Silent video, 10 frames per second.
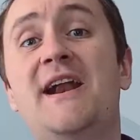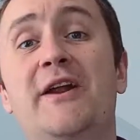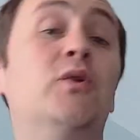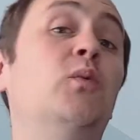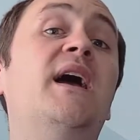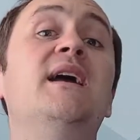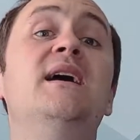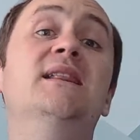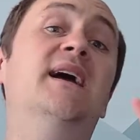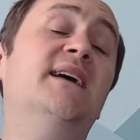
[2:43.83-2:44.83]
out of the way,
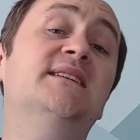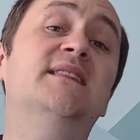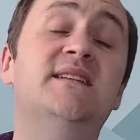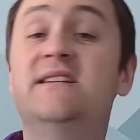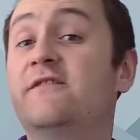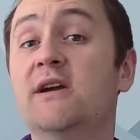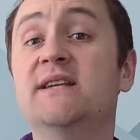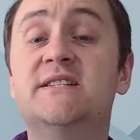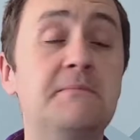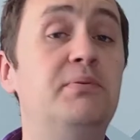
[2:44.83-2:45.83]
like I said, this is a very
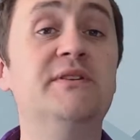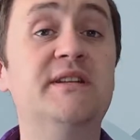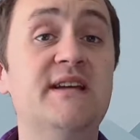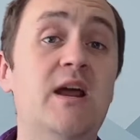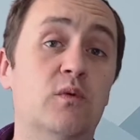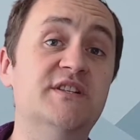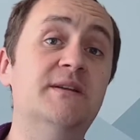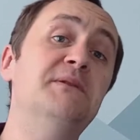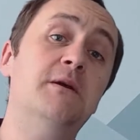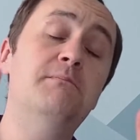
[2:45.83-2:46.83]
simple design. We're
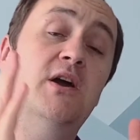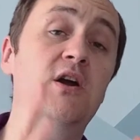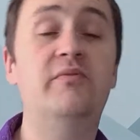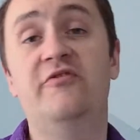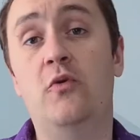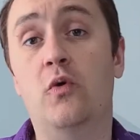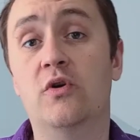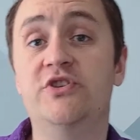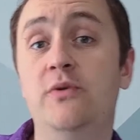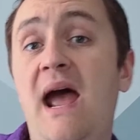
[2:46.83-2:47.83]
simply comparing before
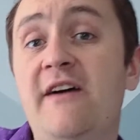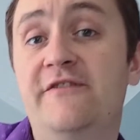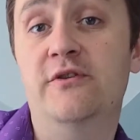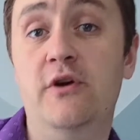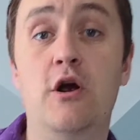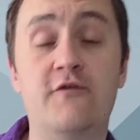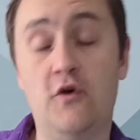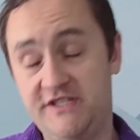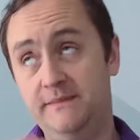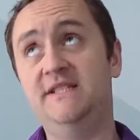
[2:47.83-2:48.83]
to after, and there are, of
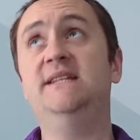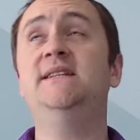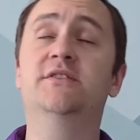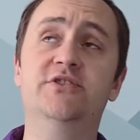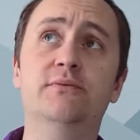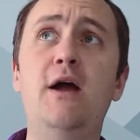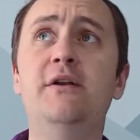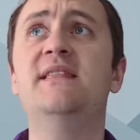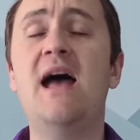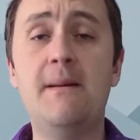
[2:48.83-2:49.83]
course, some details
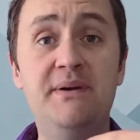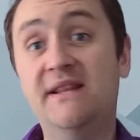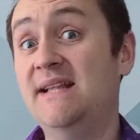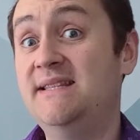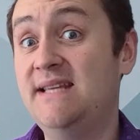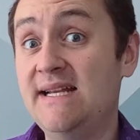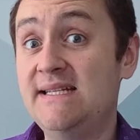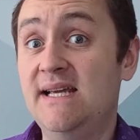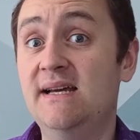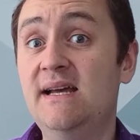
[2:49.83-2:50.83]
surrounding that, but that's the
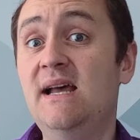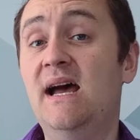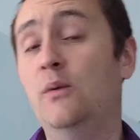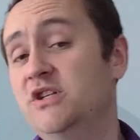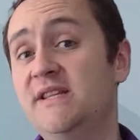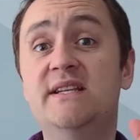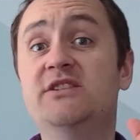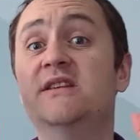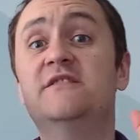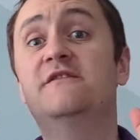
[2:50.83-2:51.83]
idea. Which leads us
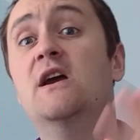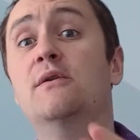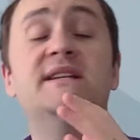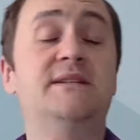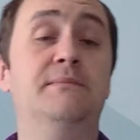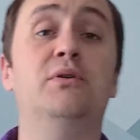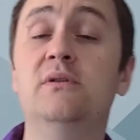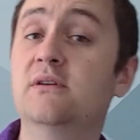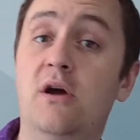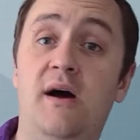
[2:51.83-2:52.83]
to this very
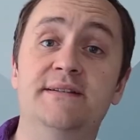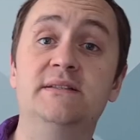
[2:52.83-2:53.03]
simple causal